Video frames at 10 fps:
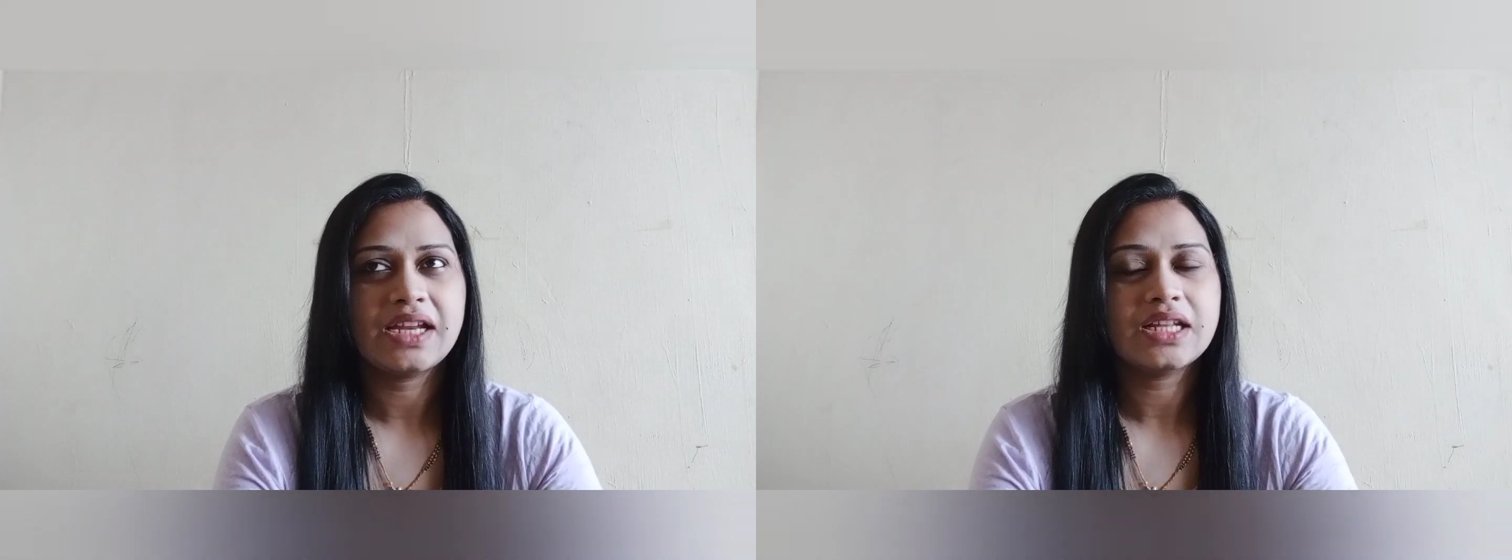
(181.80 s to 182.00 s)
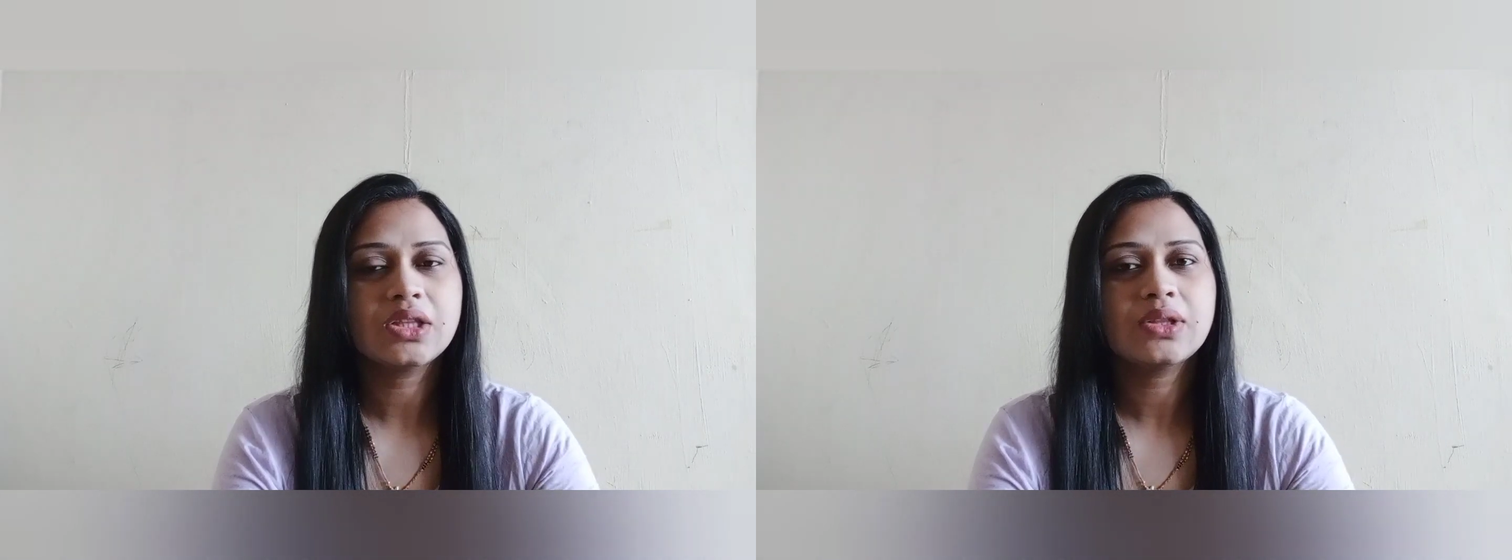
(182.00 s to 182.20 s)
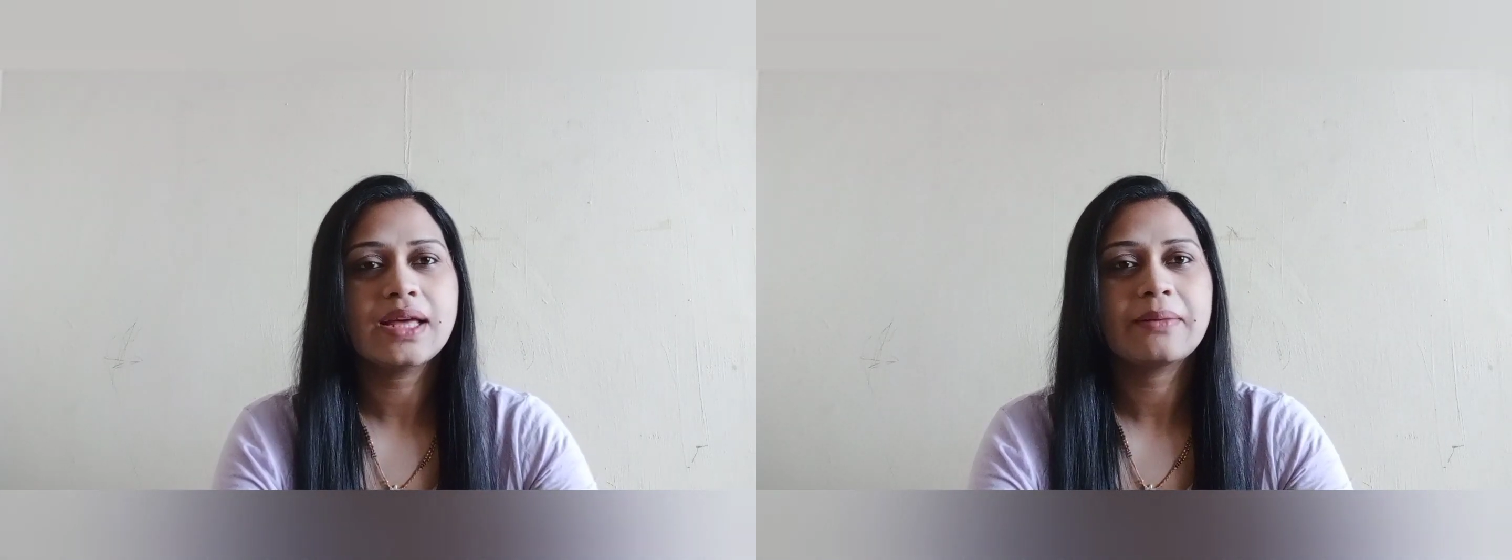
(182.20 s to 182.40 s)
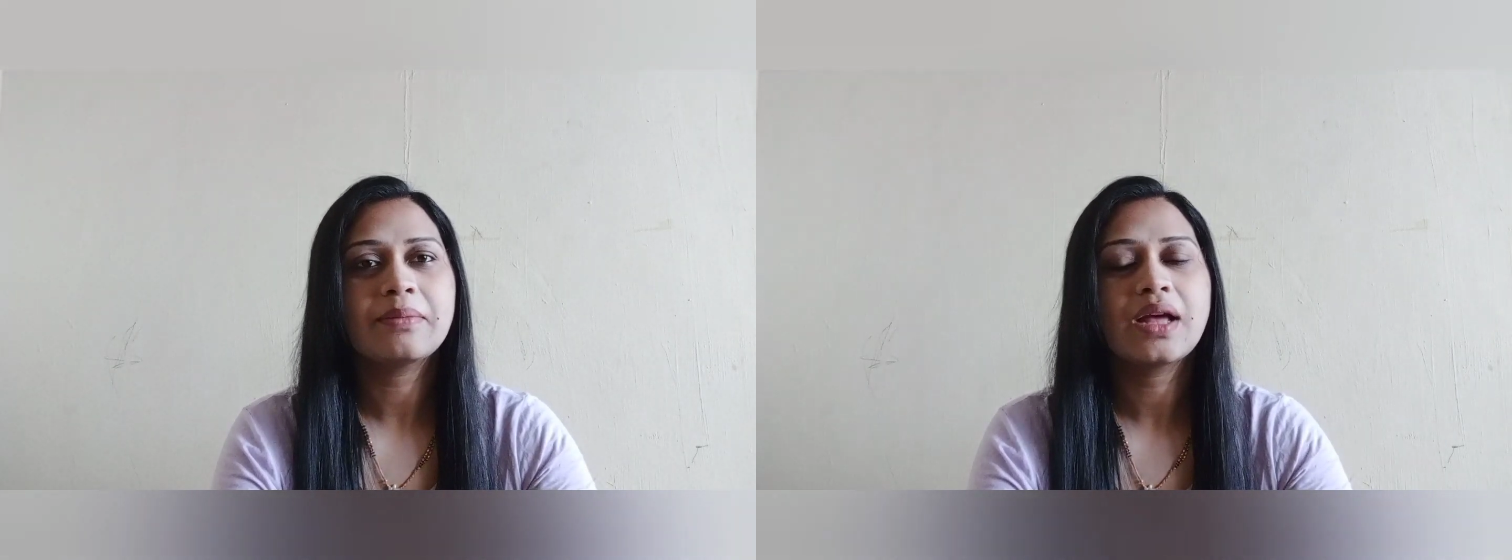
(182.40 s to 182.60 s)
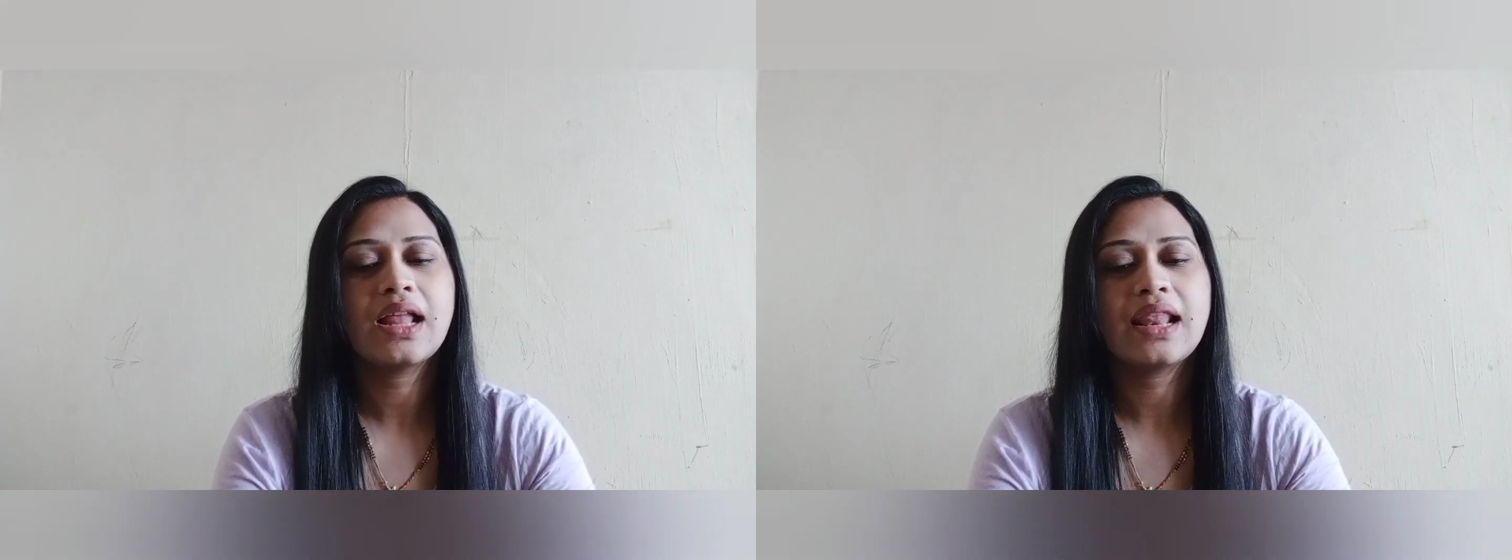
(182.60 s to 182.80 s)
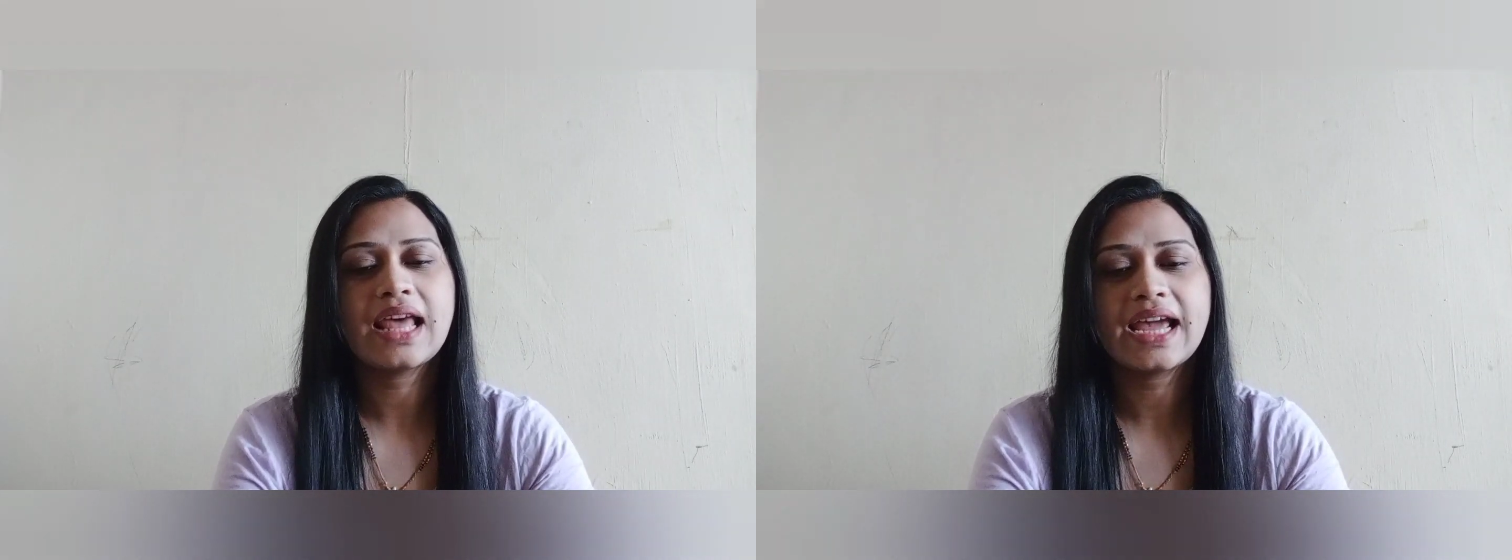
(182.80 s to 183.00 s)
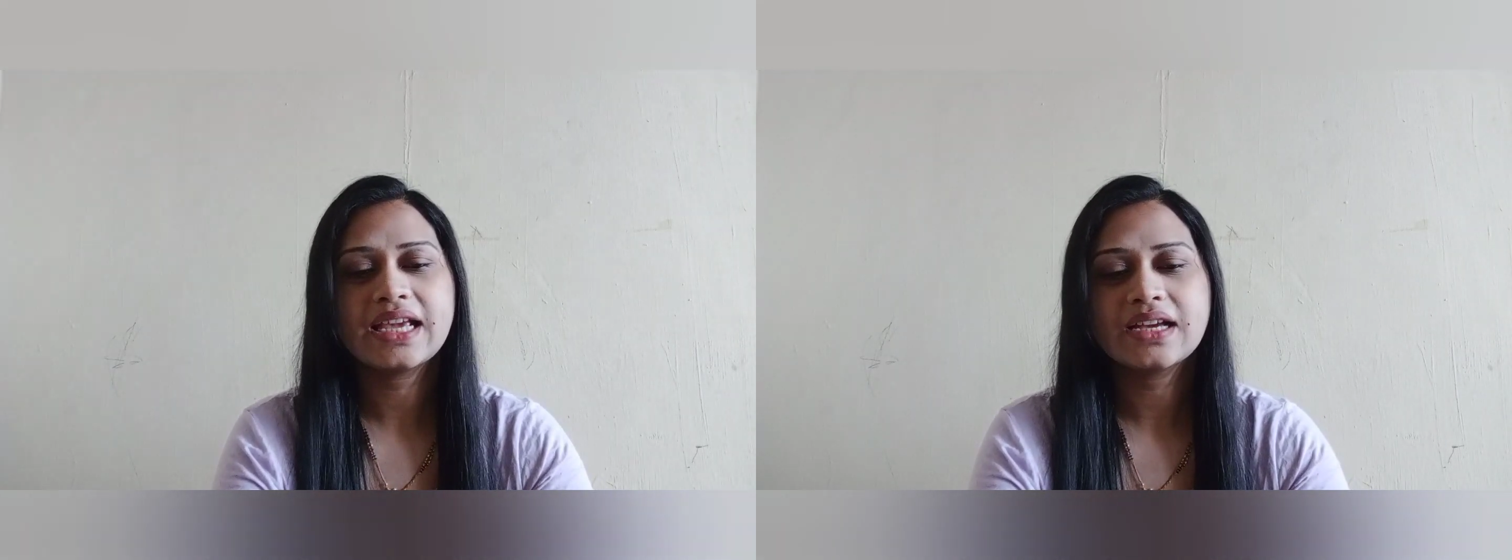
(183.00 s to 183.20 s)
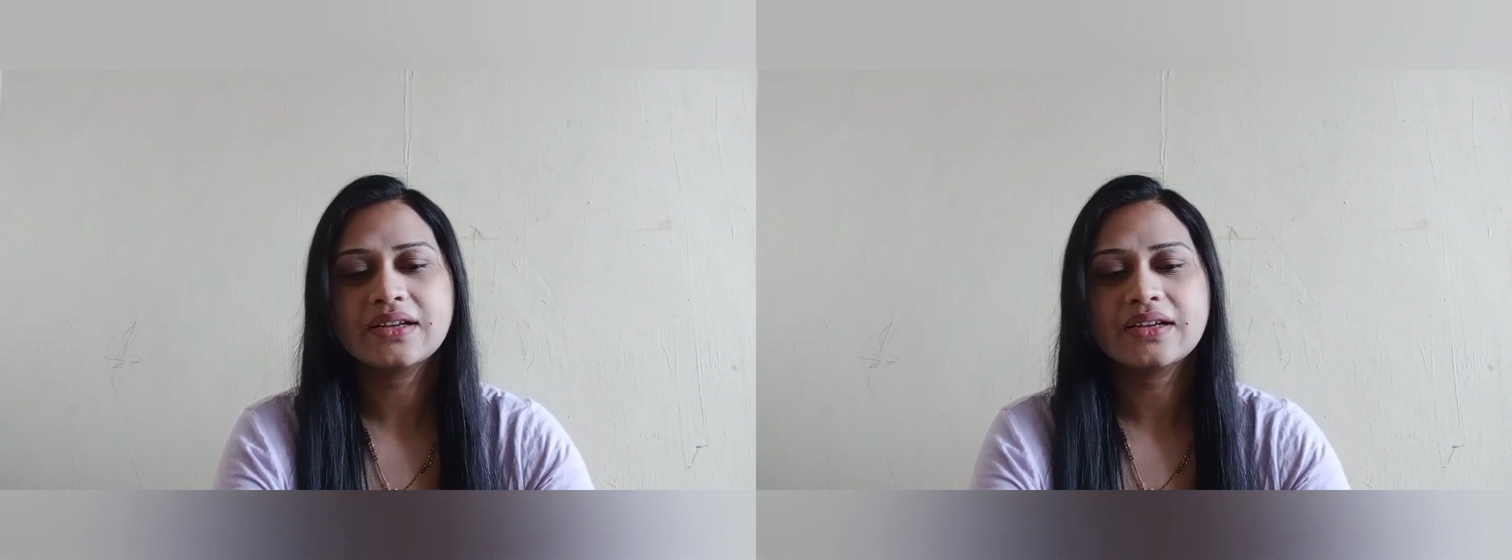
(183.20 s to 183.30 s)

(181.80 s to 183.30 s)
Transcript: it to them like